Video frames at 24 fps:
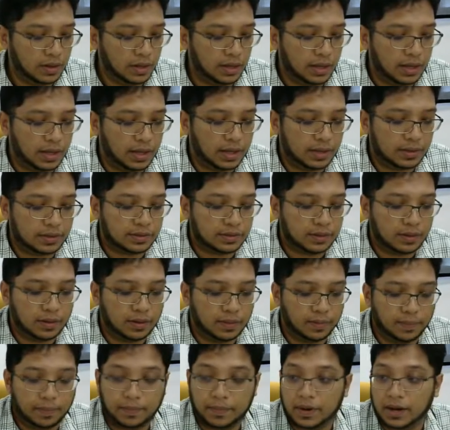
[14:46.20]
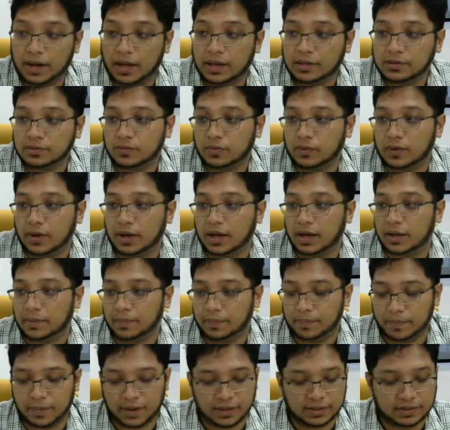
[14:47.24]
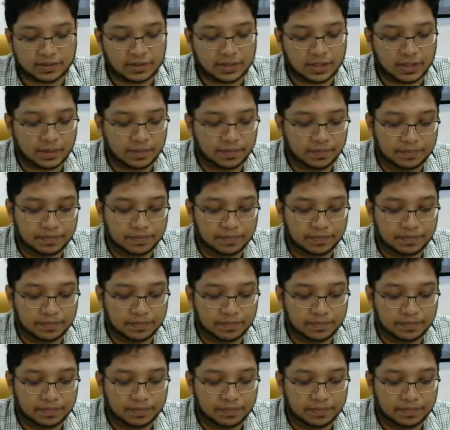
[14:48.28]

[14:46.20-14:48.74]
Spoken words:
x plus y plus z.